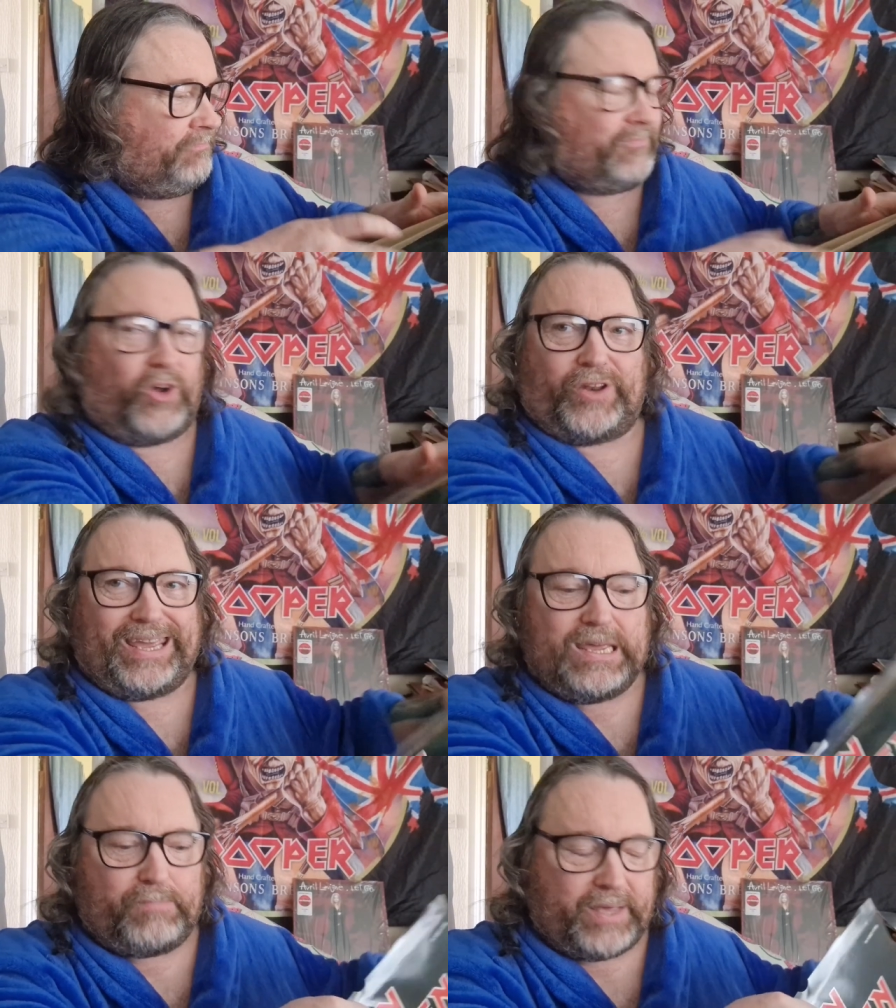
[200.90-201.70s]
on
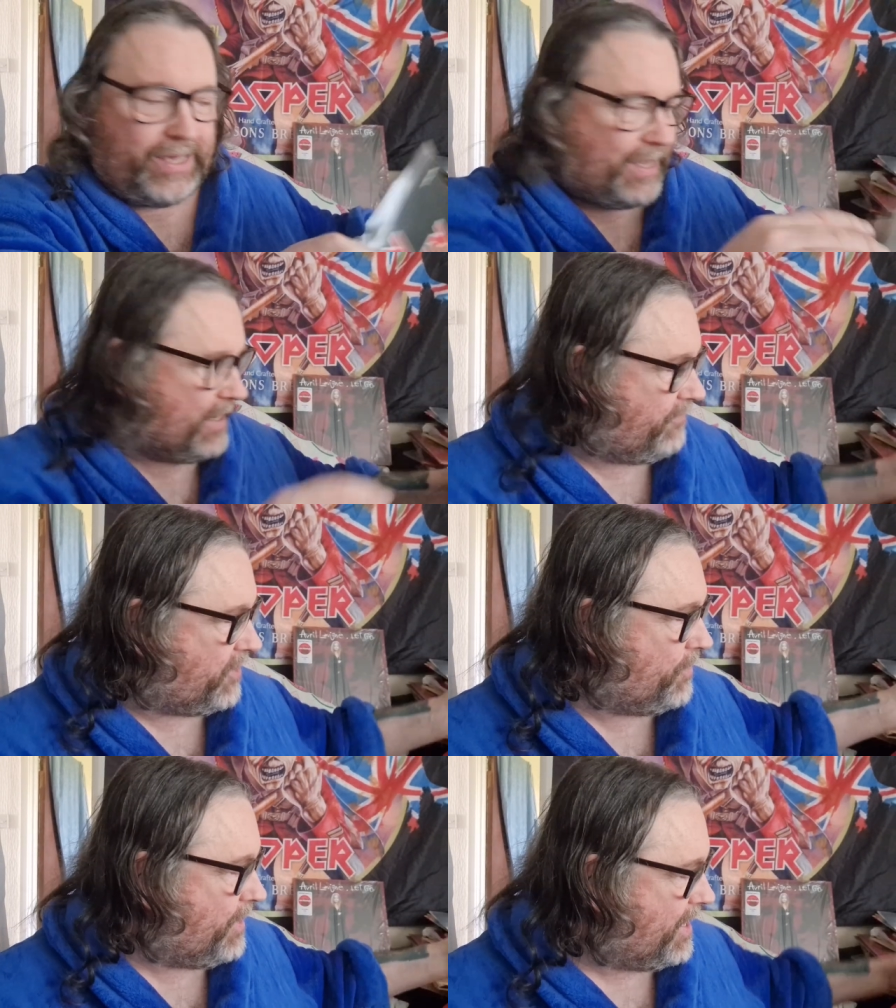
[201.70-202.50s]
eBay a
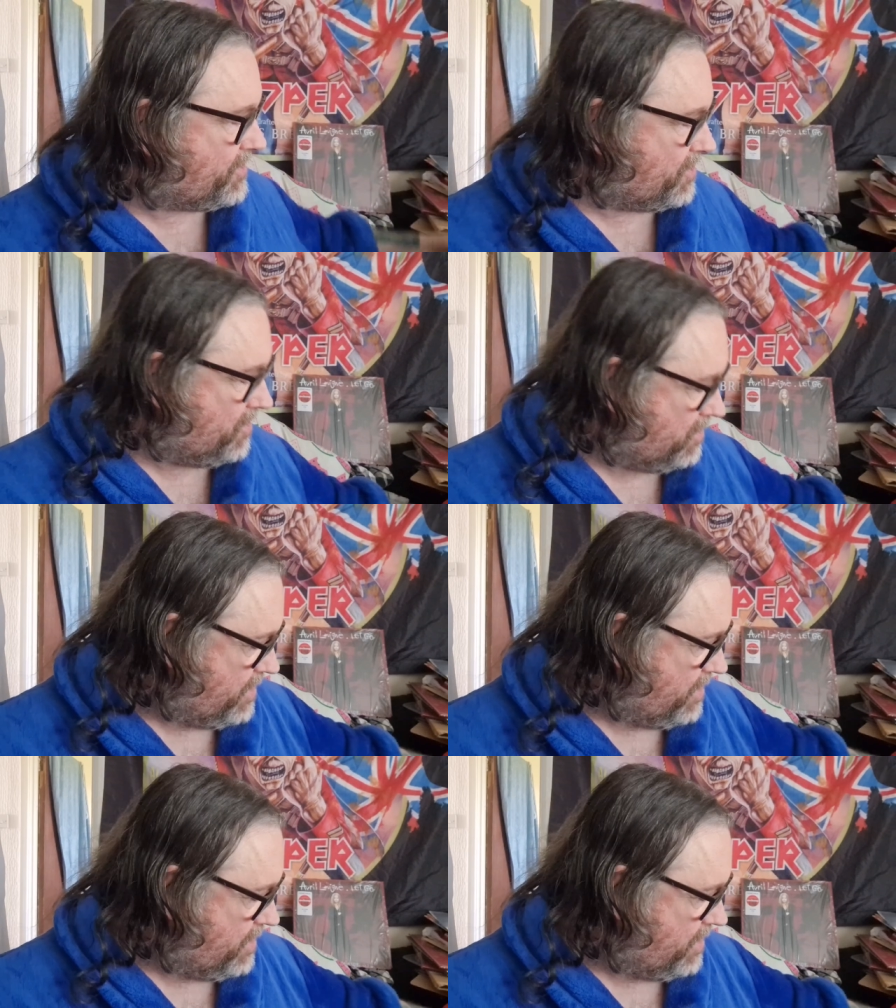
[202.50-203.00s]
few years ago